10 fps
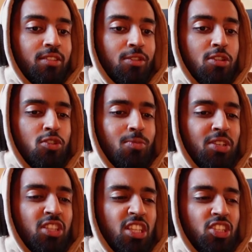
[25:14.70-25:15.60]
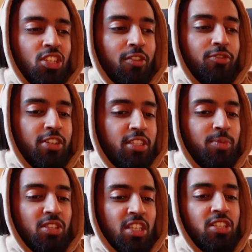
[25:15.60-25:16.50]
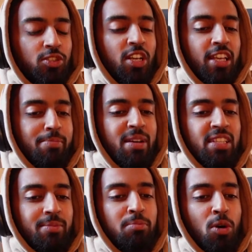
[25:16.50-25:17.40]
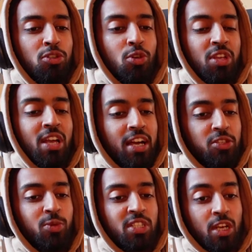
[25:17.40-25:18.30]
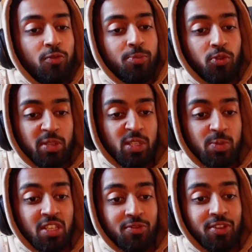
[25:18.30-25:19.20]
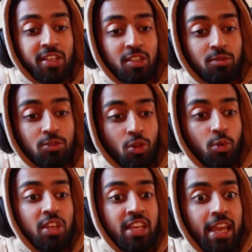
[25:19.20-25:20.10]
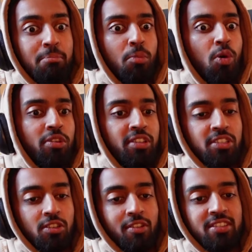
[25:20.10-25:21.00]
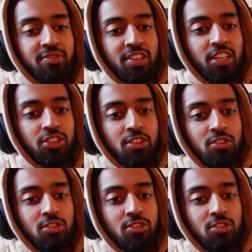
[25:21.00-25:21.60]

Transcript: not so much the Jeffries because they're still trying to get better, but more so the guys who are self-improvement specifically so they can get more instant gratification.